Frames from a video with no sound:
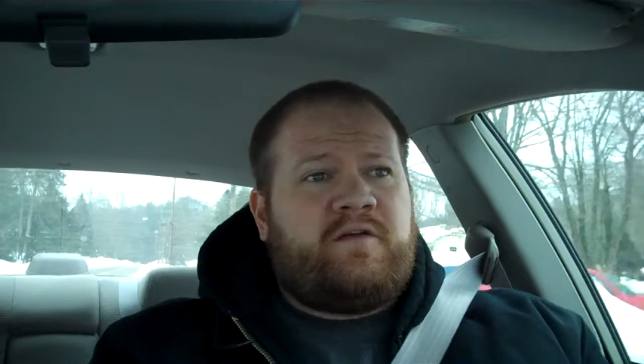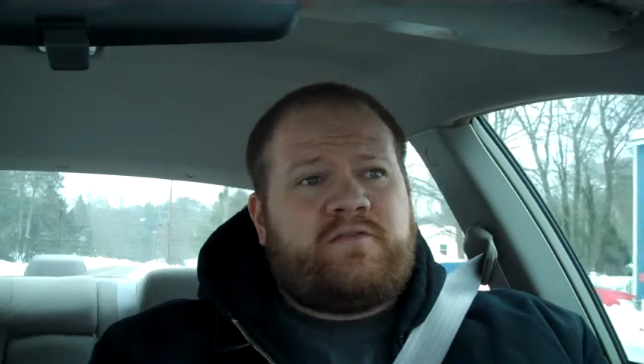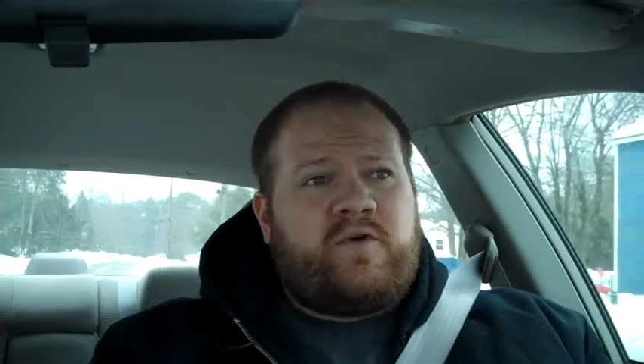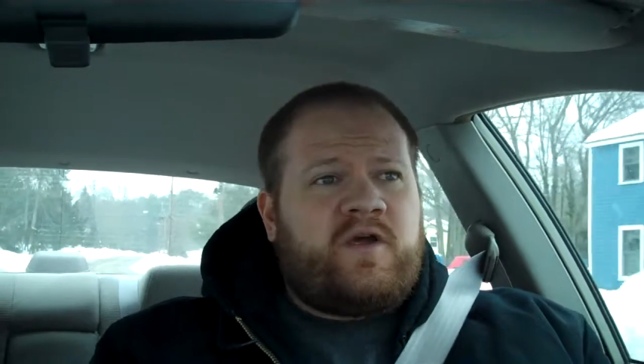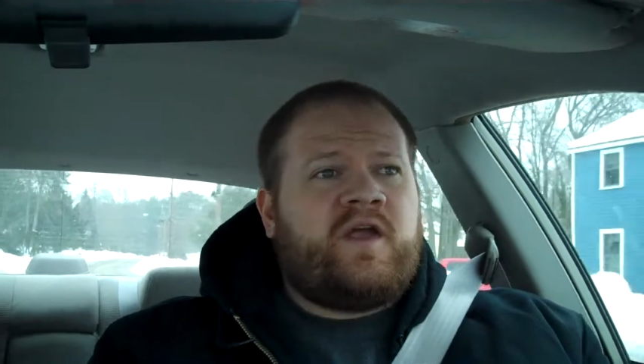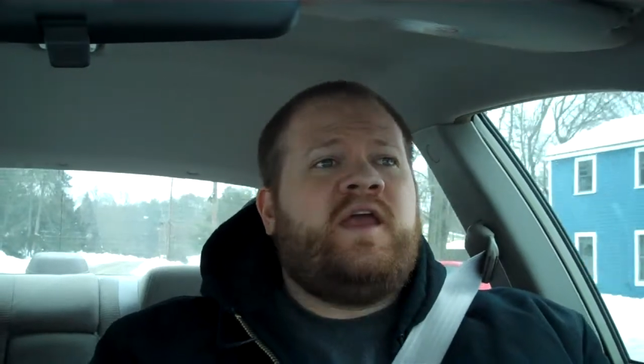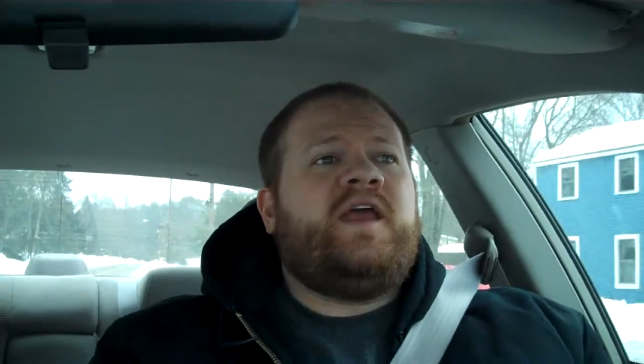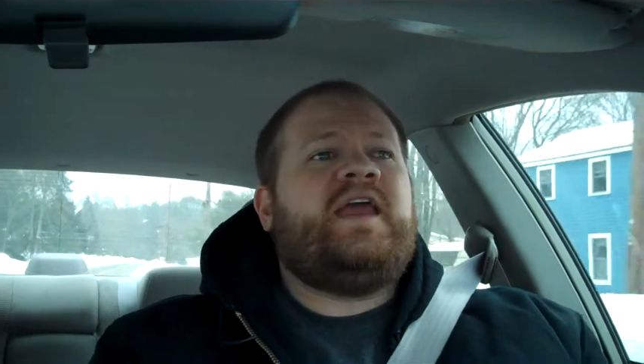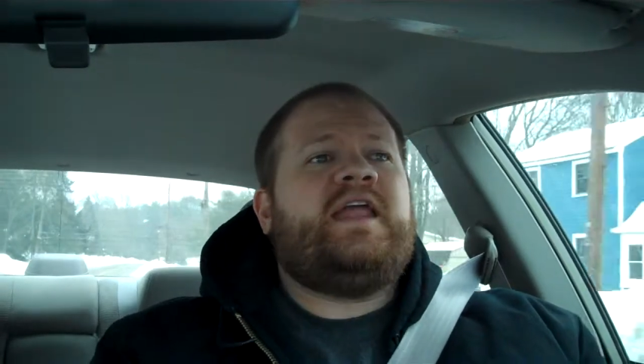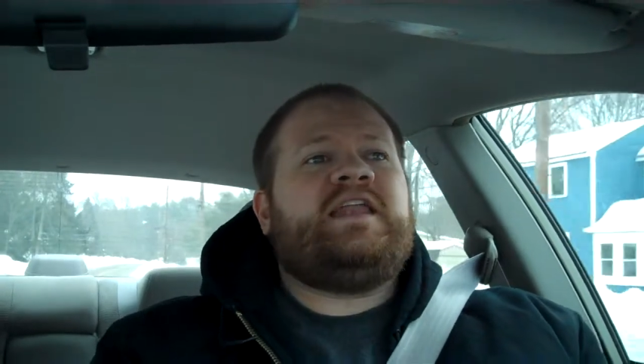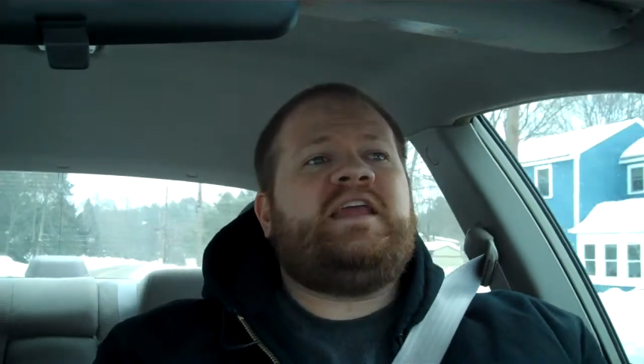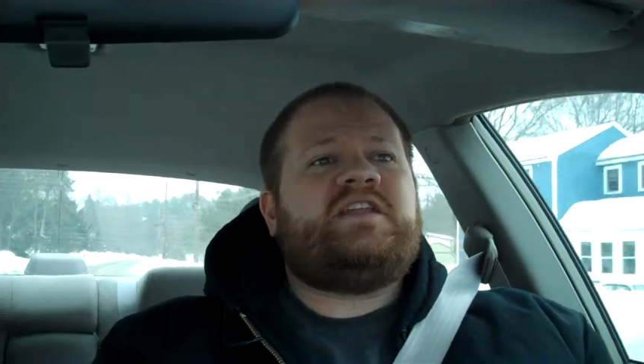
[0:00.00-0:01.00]
therefore
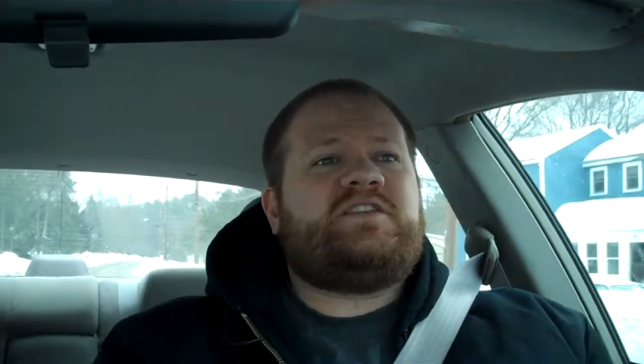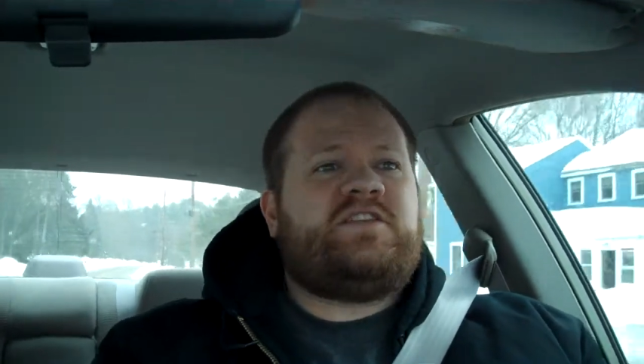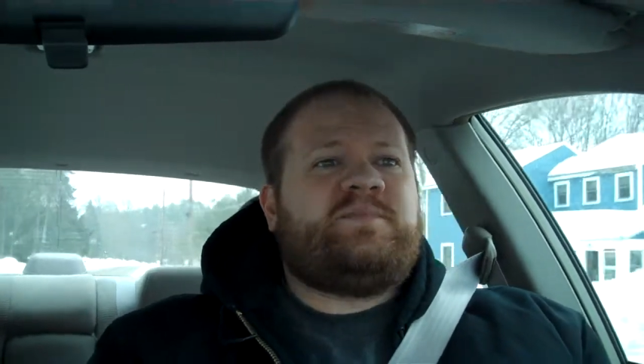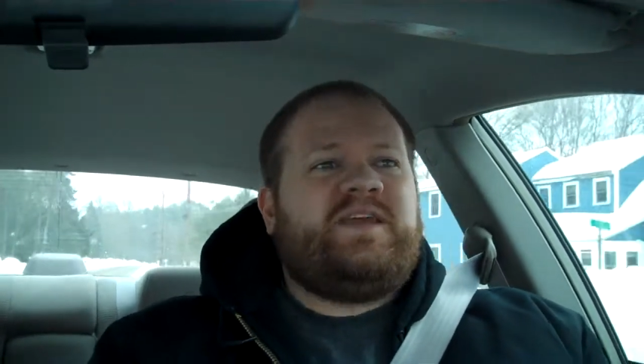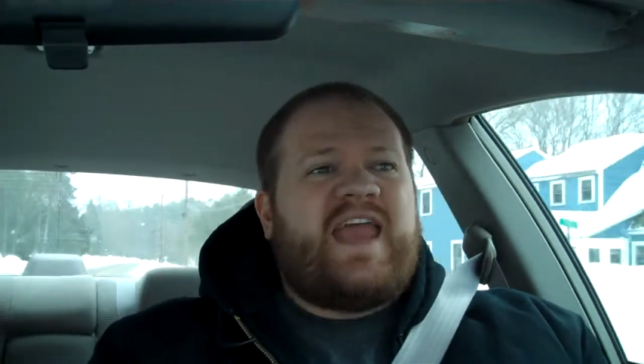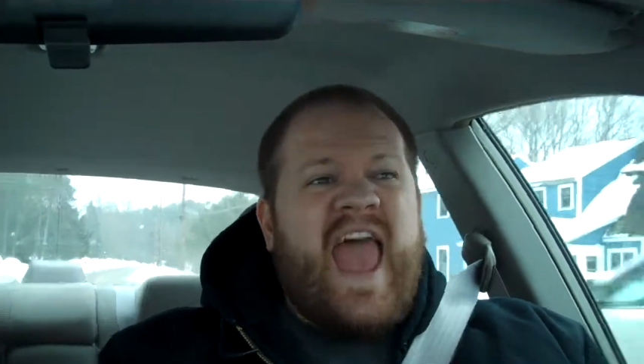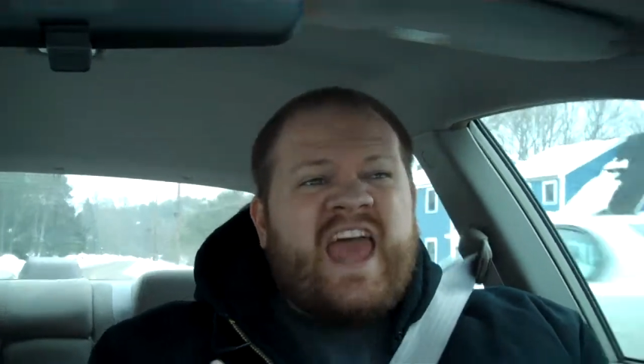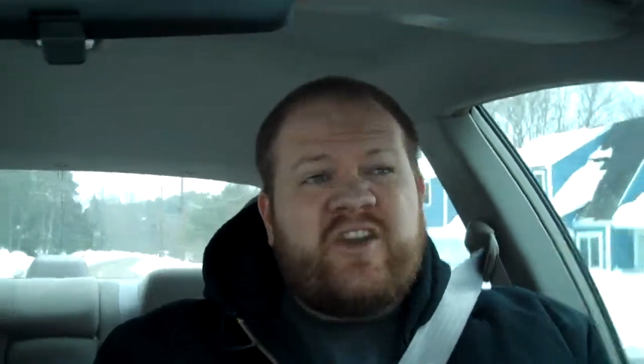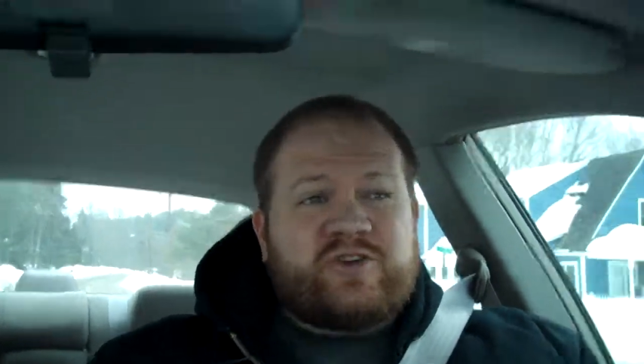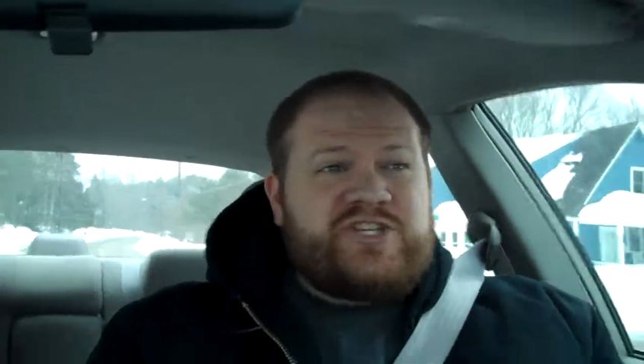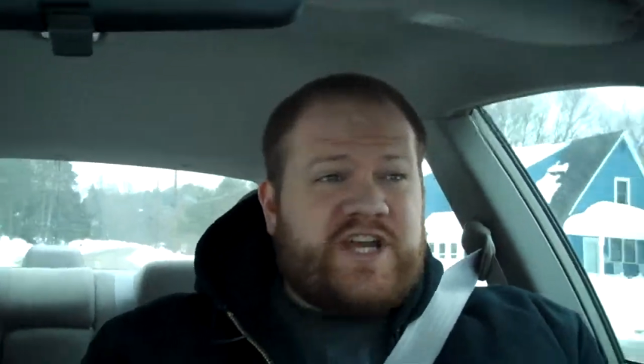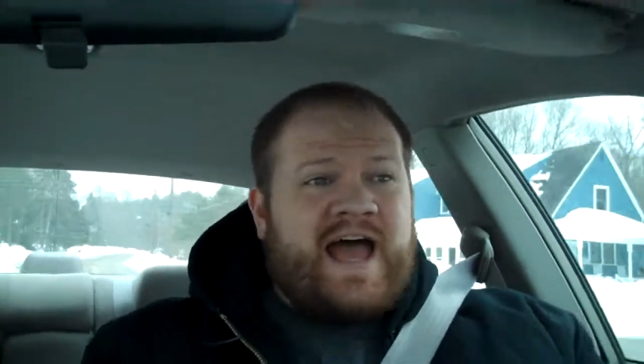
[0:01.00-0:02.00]
it needs to be
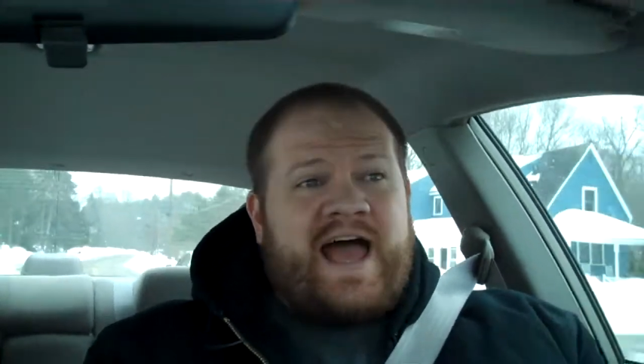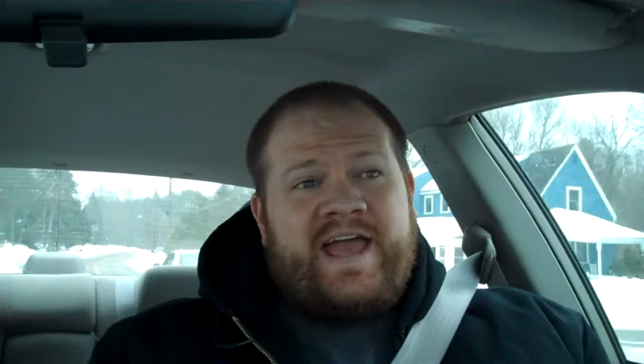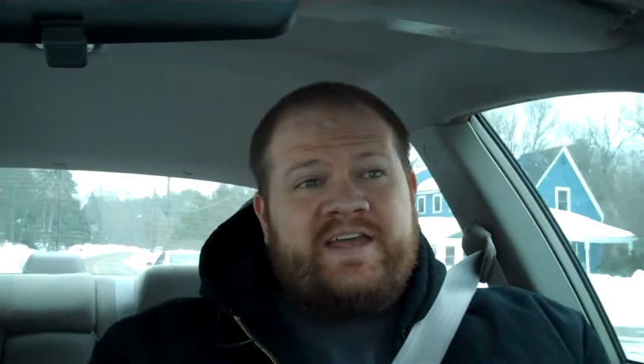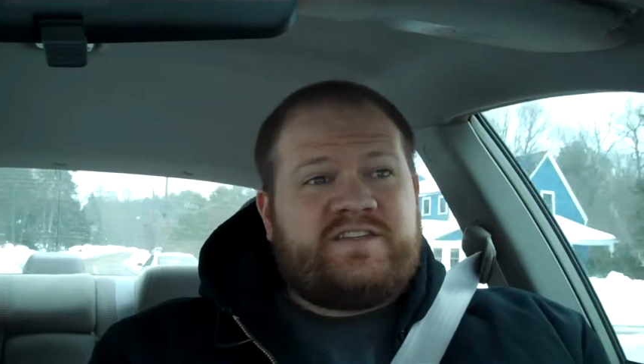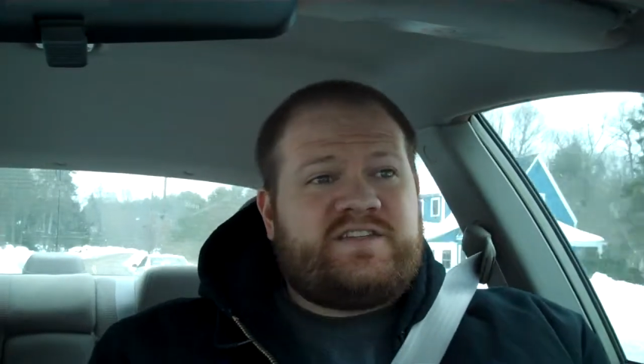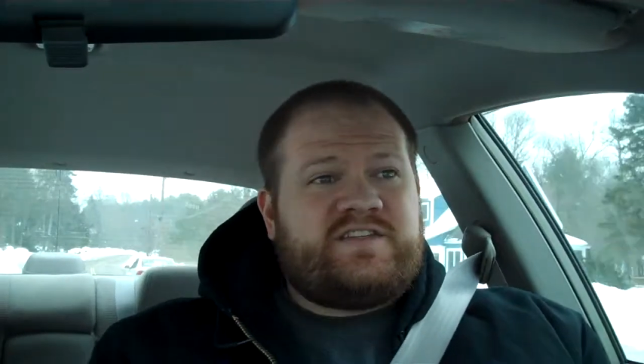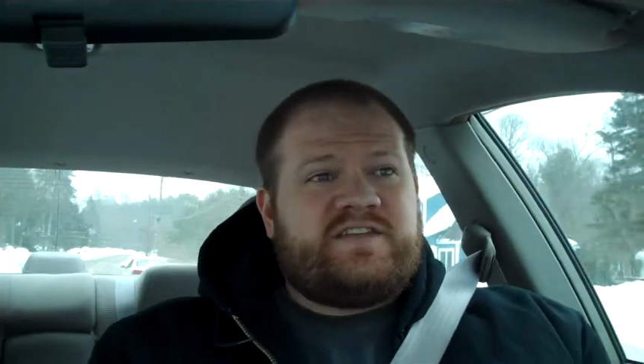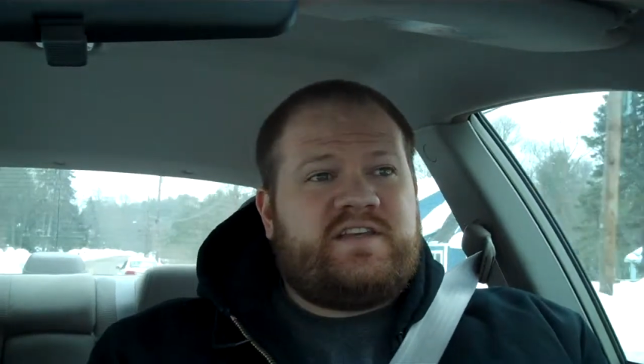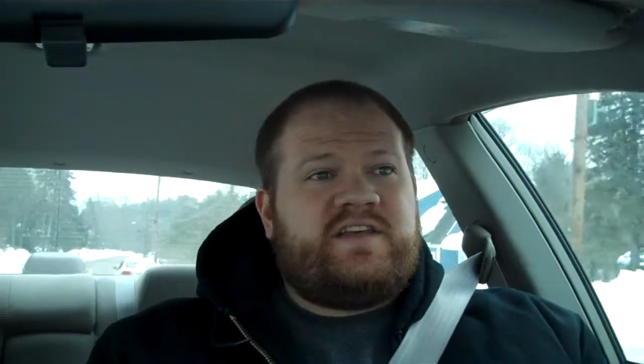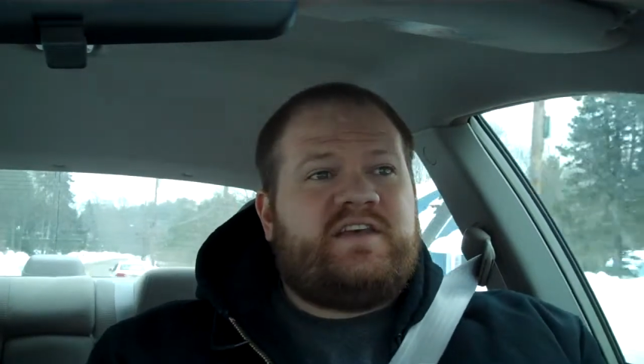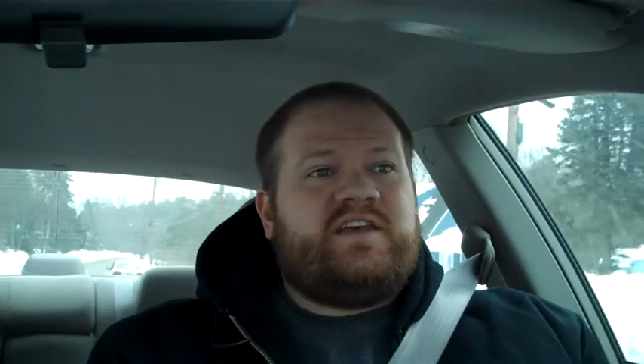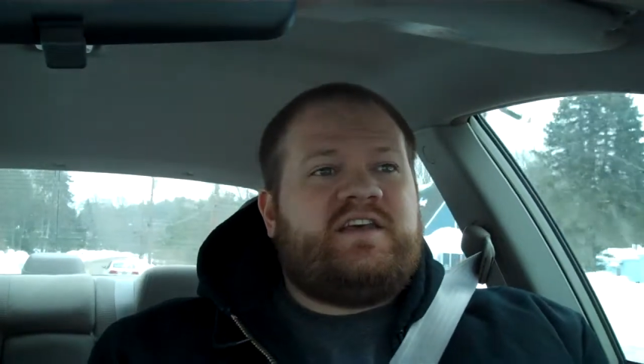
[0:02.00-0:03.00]
energized